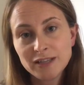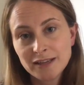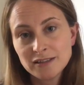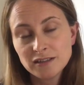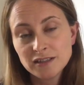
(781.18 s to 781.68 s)

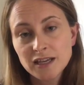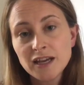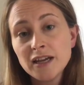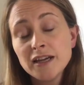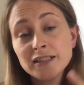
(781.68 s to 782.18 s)
centres,
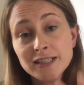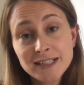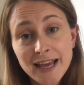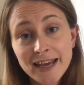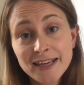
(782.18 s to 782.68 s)
to
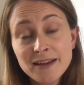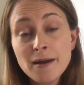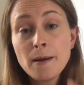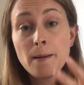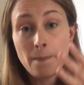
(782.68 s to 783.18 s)
say
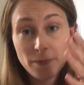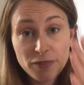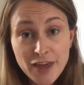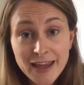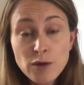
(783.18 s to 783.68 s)

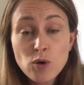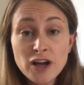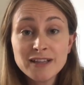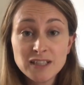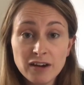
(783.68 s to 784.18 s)
they were
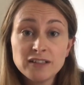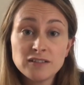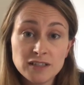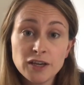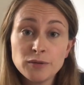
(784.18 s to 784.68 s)
entitled
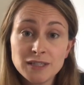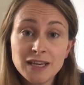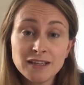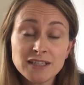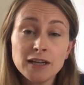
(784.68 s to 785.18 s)
to those
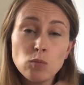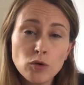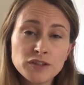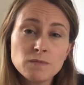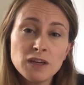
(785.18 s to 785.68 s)
things, and I
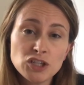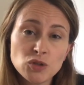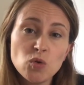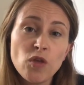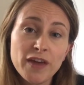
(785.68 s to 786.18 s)
want to make
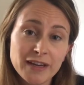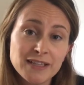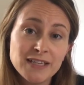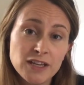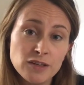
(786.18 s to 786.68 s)
sure that that
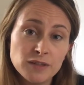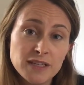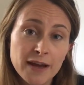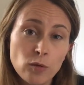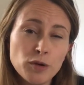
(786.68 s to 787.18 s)
continues
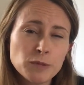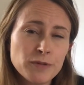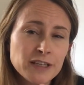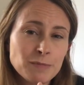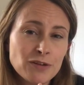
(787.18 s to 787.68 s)
now, which
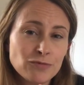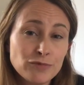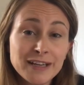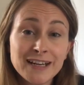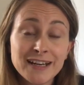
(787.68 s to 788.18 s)
brings me on
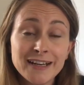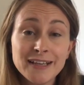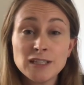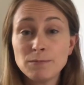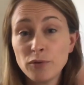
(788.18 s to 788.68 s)
really clearly
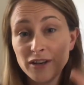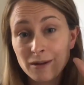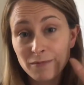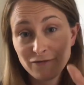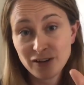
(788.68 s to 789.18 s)
to point
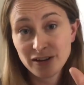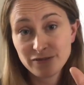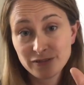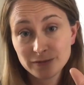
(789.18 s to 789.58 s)
number 5.